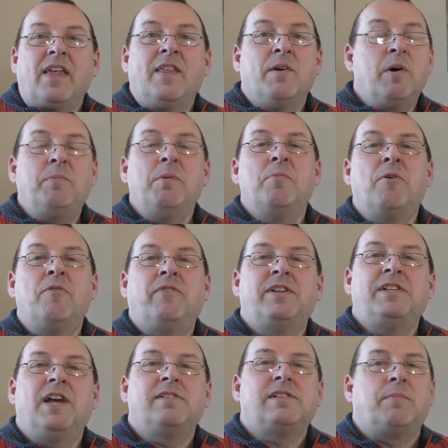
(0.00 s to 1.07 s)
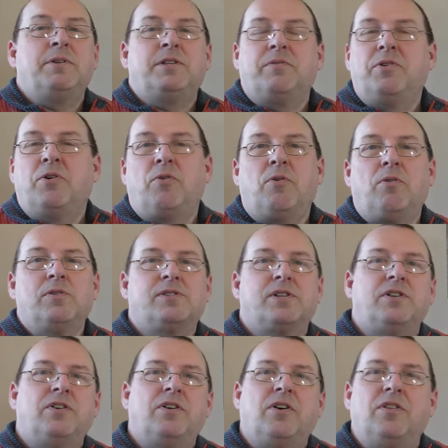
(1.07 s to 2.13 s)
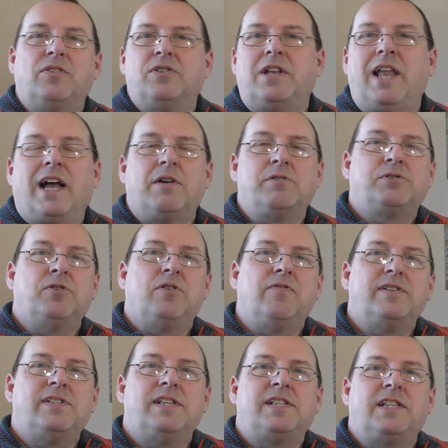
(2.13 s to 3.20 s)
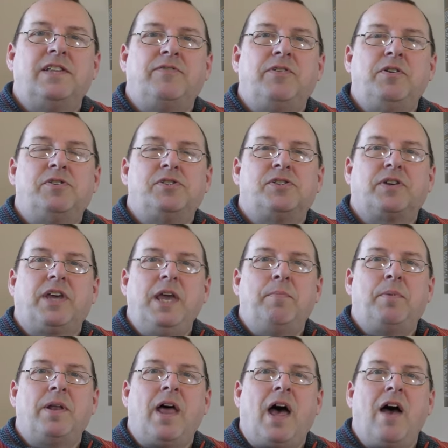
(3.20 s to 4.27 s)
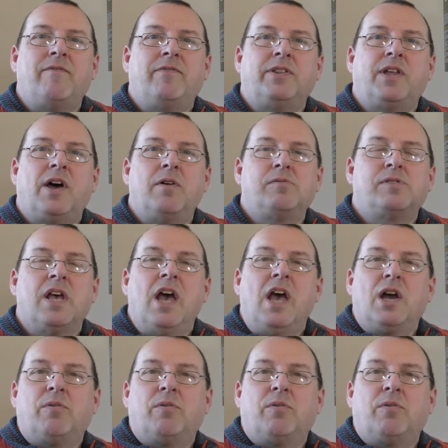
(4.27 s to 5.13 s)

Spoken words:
There will be more videos. I'll be doing hauls and Lego store visits in the future, so keep an eye out for those.